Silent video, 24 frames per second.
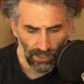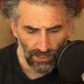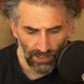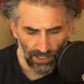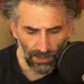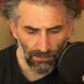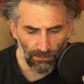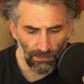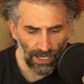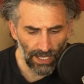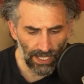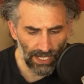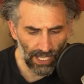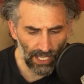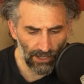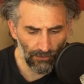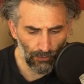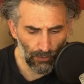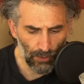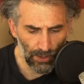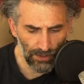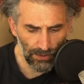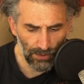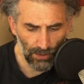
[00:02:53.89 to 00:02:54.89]
That my life
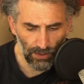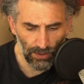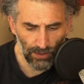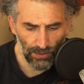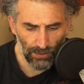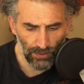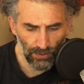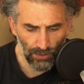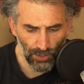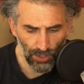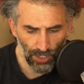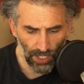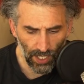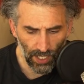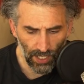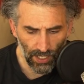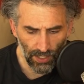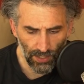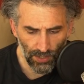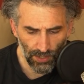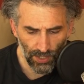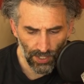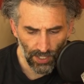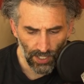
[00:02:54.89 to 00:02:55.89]
was going to
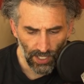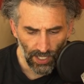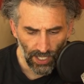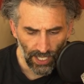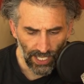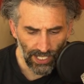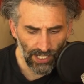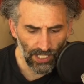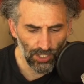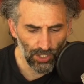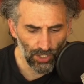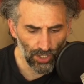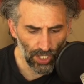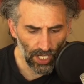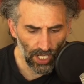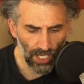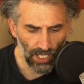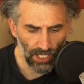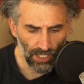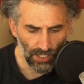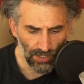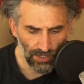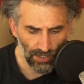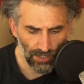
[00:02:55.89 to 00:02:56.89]
change, and it
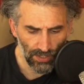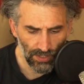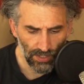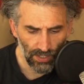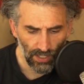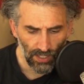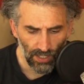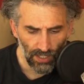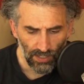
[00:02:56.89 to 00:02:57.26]
changed.